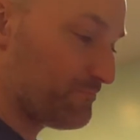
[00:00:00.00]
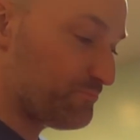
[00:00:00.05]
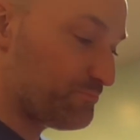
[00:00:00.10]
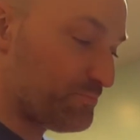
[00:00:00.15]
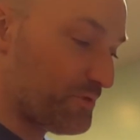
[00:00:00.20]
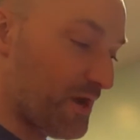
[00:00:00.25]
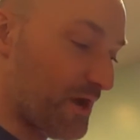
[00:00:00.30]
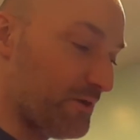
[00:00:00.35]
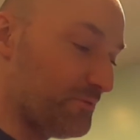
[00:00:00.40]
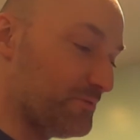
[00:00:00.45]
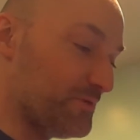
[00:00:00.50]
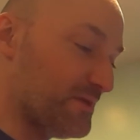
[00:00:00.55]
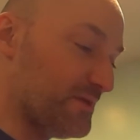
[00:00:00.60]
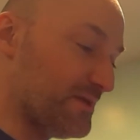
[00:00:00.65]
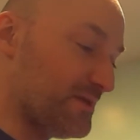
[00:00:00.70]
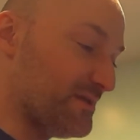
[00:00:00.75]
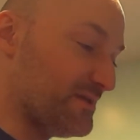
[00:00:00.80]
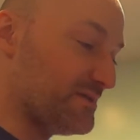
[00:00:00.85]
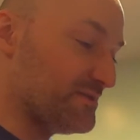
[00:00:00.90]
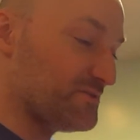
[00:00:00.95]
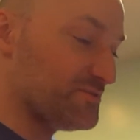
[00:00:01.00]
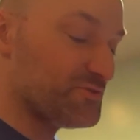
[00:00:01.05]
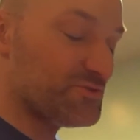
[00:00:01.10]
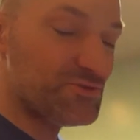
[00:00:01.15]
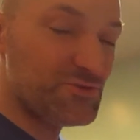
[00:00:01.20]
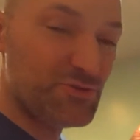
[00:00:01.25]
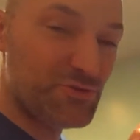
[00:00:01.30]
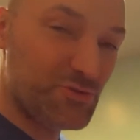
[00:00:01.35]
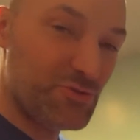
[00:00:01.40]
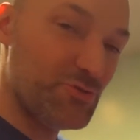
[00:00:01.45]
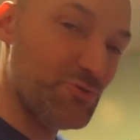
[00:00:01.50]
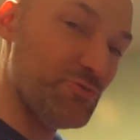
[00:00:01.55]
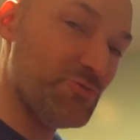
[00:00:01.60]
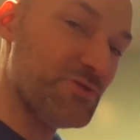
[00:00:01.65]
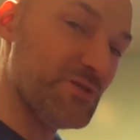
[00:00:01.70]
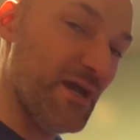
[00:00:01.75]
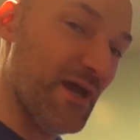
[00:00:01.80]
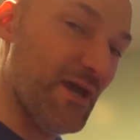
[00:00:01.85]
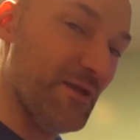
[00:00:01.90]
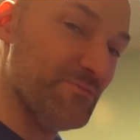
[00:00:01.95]
probably 2
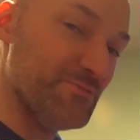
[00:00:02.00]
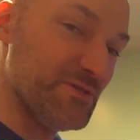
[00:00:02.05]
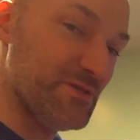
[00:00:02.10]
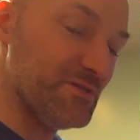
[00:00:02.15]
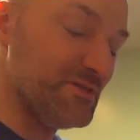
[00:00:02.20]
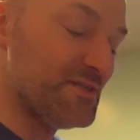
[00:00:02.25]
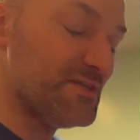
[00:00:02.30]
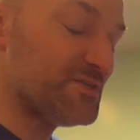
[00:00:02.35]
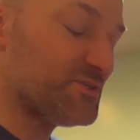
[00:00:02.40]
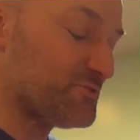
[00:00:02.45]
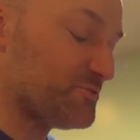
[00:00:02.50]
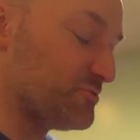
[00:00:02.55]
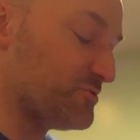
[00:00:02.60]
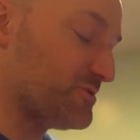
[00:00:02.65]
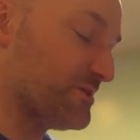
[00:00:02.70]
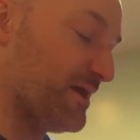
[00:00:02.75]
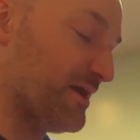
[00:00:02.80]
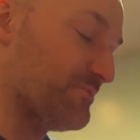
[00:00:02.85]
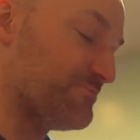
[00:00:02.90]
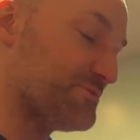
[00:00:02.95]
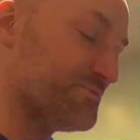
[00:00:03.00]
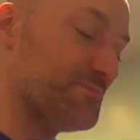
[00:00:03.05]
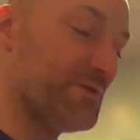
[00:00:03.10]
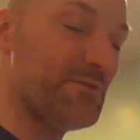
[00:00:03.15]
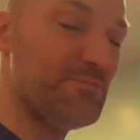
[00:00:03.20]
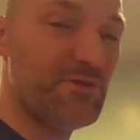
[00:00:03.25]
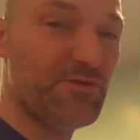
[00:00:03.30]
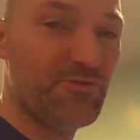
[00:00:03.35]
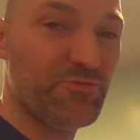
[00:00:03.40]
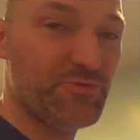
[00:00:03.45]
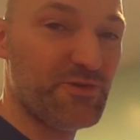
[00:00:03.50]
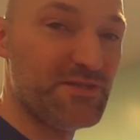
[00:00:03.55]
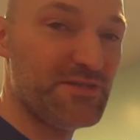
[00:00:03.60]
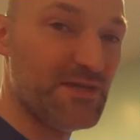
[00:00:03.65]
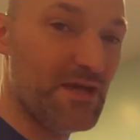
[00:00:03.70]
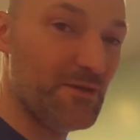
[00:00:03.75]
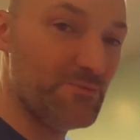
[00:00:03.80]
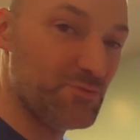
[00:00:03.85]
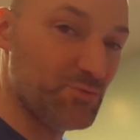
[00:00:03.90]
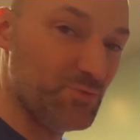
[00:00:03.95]
times, at least 2 times, maybe 3
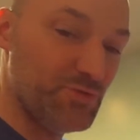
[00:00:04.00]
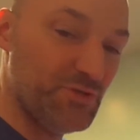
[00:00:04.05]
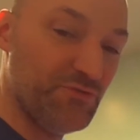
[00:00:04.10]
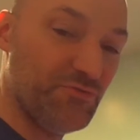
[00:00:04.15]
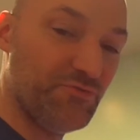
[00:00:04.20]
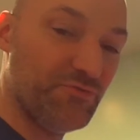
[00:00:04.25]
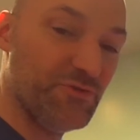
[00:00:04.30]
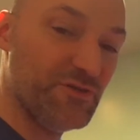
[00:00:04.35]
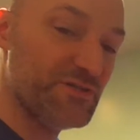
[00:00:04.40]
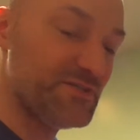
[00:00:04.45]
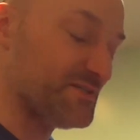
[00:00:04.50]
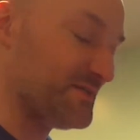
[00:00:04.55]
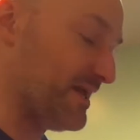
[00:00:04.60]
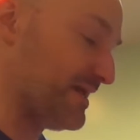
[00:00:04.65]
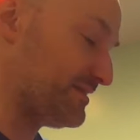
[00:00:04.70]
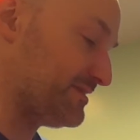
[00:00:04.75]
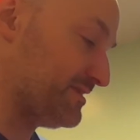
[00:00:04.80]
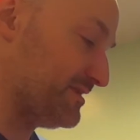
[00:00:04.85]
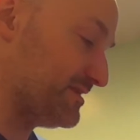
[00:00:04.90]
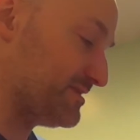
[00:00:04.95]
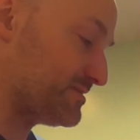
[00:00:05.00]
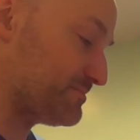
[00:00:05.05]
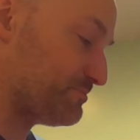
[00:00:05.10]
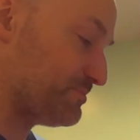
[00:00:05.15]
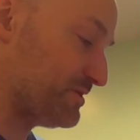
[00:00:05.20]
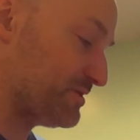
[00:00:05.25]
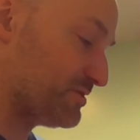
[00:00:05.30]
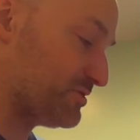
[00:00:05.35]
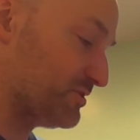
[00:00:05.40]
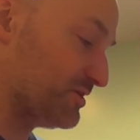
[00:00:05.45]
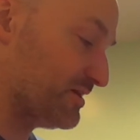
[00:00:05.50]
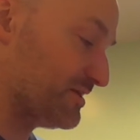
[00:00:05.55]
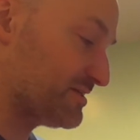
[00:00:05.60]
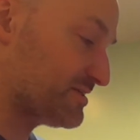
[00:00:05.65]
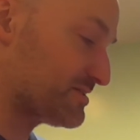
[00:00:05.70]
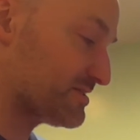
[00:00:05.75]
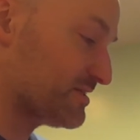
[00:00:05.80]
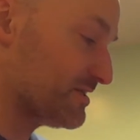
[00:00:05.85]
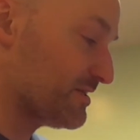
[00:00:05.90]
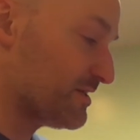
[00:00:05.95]
times when you first get this,
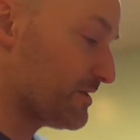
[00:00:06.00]
because